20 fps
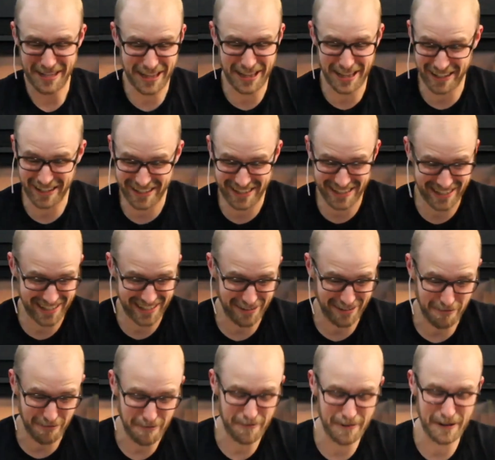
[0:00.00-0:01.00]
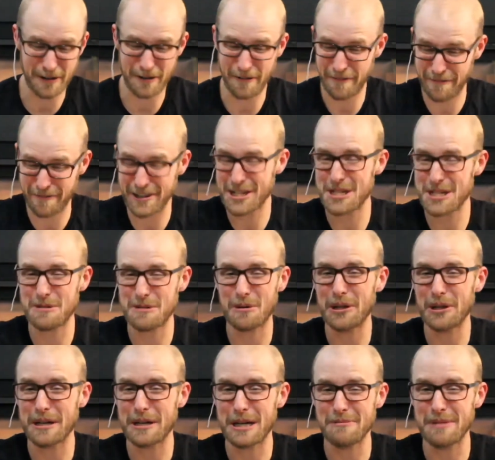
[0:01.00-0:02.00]
this you know fish
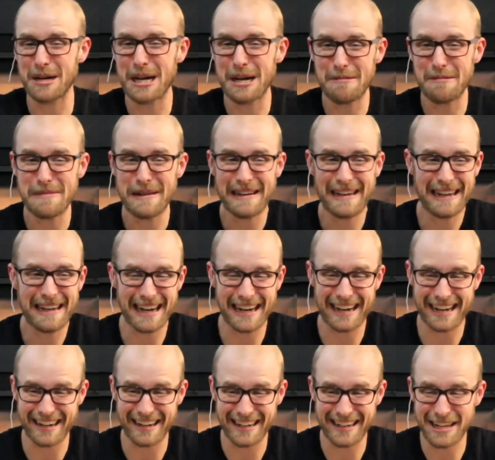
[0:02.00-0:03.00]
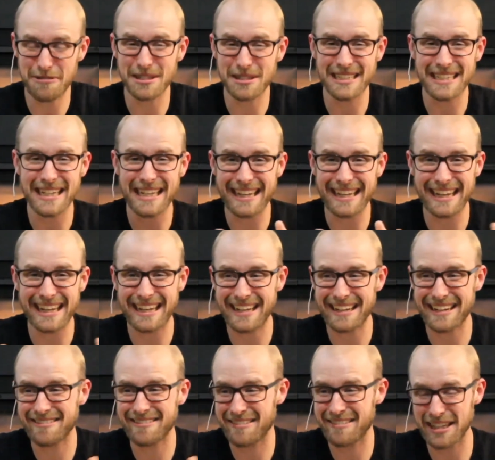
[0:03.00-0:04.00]
swallowed him up and he was
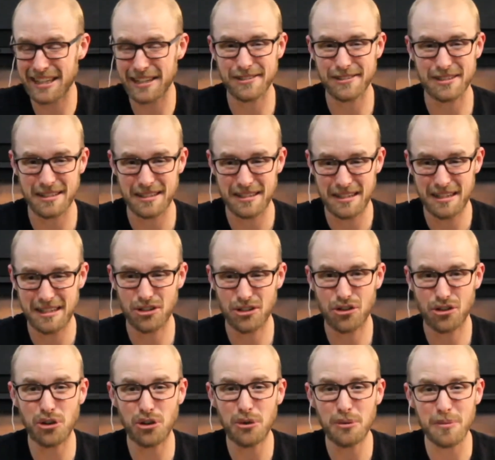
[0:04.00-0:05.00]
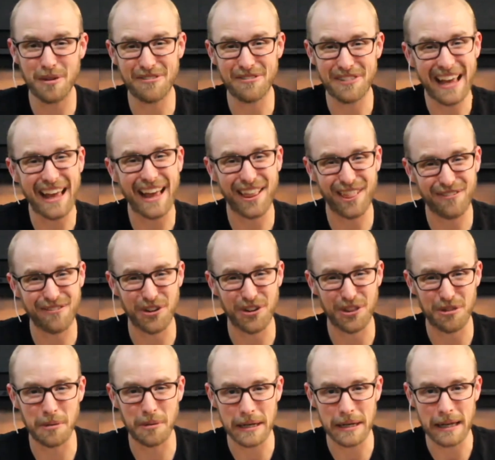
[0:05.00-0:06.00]
in this tomb of death
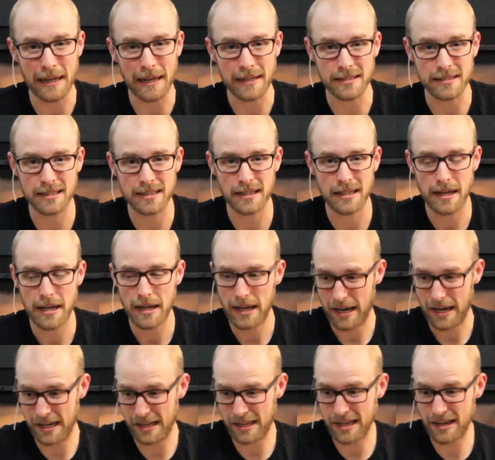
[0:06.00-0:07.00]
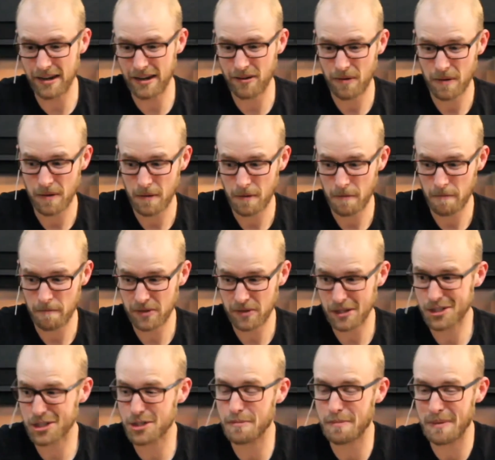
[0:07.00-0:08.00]
for three days and then
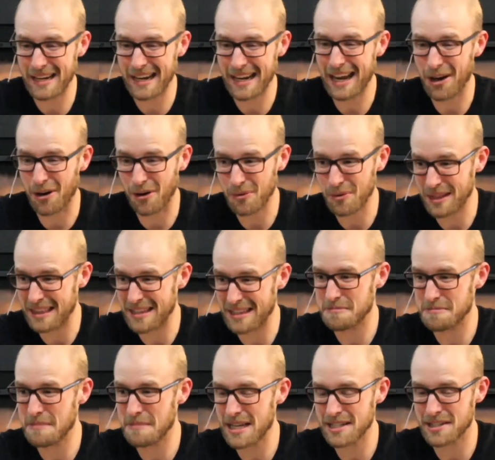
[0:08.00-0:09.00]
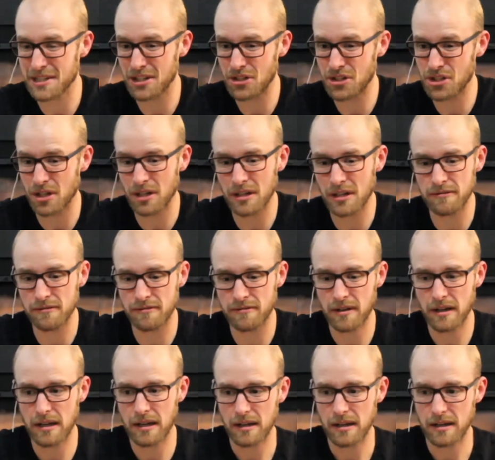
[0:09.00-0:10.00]
spit out with this message
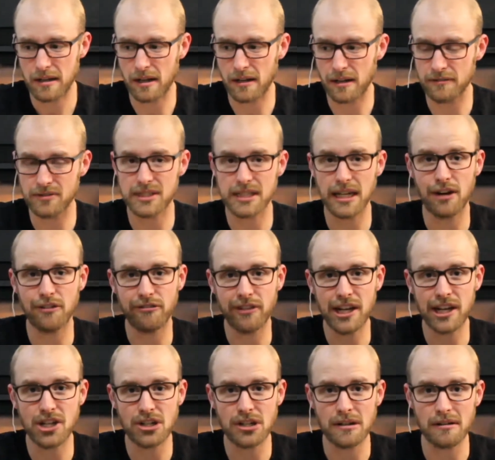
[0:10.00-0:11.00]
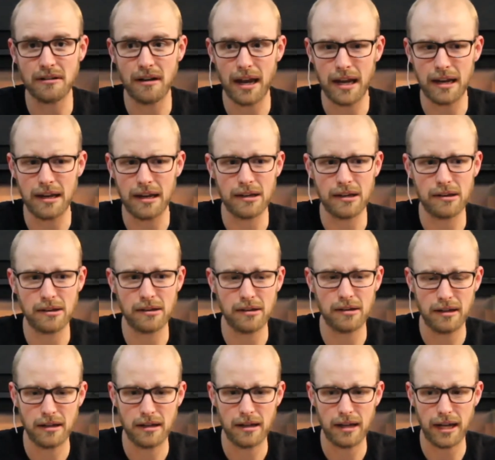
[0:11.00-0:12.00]
of of salvation
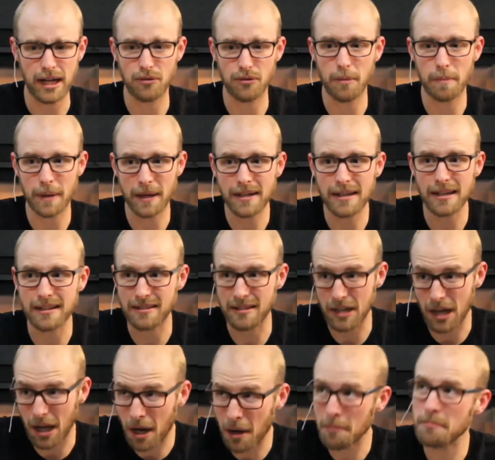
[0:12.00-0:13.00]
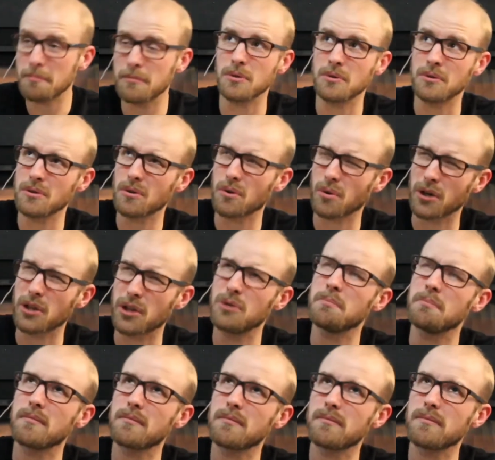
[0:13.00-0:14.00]
and and repentance and humble or
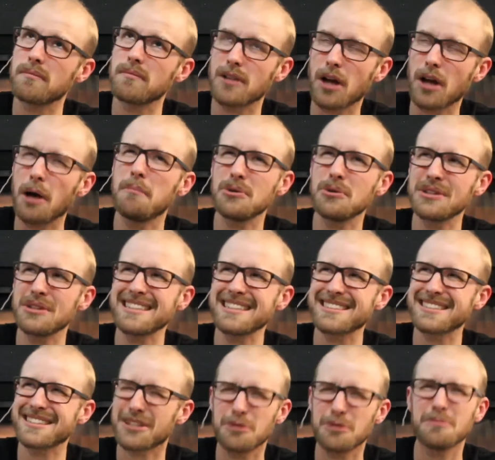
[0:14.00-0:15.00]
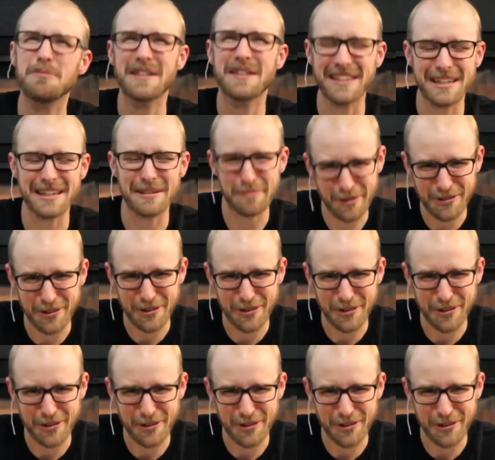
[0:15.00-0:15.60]
hum, humbleness humility